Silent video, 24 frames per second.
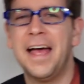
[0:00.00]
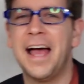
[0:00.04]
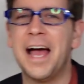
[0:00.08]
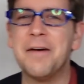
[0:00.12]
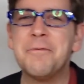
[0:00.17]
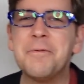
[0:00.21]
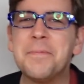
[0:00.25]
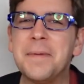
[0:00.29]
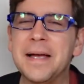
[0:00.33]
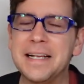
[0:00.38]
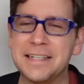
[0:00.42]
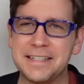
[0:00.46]

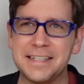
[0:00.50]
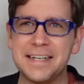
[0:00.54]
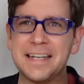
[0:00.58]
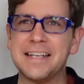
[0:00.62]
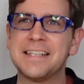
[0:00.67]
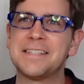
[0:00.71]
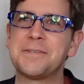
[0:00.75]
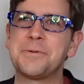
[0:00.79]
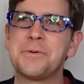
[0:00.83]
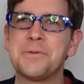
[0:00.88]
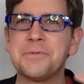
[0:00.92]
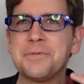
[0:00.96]
I'm imagining
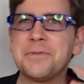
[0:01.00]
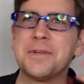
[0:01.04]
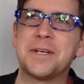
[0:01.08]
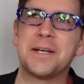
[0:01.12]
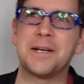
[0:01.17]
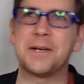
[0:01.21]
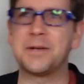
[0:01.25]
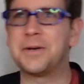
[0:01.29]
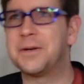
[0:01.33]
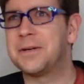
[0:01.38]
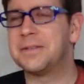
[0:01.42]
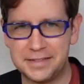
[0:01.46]
it's sort of like
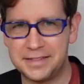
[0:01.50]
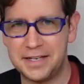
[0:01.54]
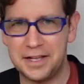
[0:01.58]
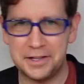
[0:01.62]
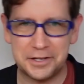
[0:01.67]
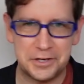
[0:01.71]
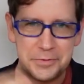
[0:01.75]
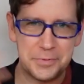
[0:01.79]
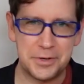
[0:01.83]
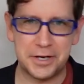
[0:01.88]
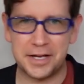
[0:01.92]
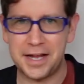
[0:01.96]
a
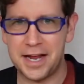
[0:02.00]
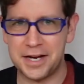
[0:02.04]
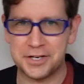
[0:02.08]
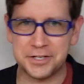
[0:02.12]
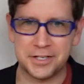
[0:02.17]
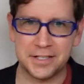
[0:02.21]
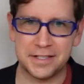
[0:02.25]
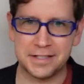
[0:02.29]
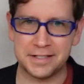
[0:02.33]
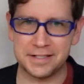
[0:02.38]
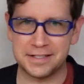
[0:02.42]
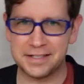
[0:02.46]

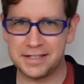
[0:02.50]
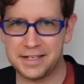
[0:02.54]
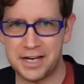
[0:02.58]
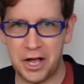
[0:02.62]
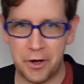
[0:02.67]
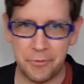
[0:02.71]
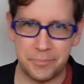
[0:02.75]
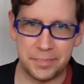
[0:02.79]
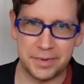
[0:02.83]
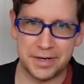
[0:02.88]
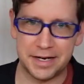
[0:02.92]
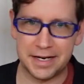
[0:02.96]
telecommunications
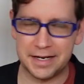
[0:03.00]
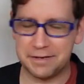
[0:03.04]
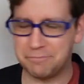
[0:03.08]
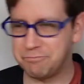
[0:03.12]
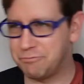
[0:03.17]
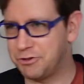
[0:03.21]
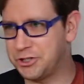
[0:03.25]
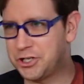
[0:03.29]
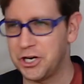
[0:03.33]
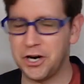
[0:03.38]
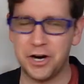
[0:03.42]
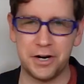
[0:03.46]
company
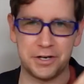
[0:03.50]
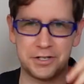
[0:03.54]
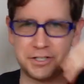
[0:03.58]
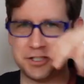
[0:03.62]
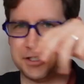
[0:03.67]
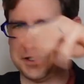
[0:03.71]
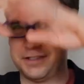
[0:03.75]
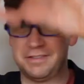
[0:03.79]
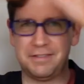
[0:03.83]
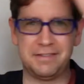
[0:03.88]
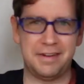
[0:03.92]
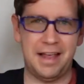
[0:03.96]

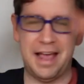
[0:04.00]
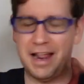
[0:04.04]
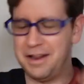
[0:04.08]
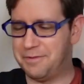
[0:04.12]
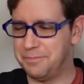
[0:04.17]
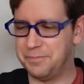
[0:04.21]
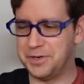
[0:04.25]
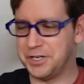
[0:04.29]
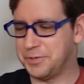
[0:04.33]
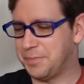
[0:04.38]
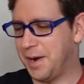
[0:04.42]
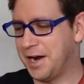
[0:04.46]
church kind
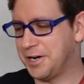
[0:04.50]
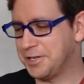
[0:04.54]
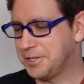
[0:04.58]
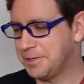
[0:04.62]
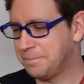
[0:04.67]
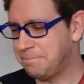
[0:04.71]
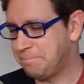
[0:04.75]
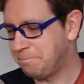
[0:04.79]
of mishmash.